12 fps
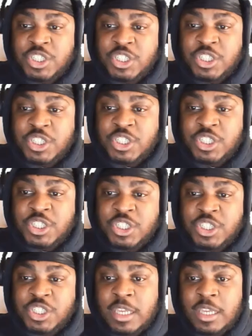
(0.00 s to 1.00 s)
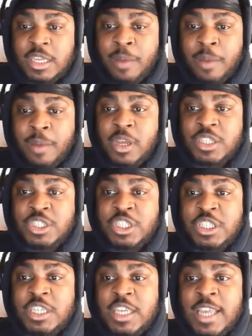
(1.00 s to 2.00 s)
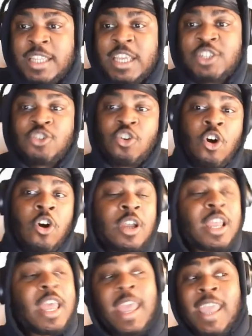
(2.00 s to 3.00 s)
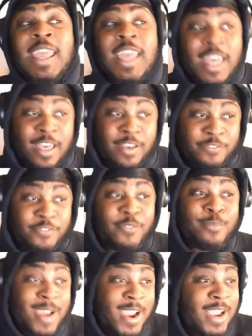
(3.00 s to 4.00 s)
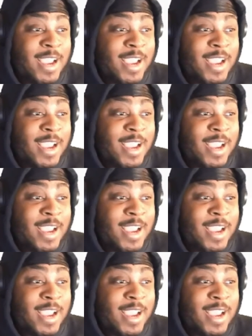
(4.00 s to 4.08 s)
Shiki, I'm putting Shiki at that strong AF bracket.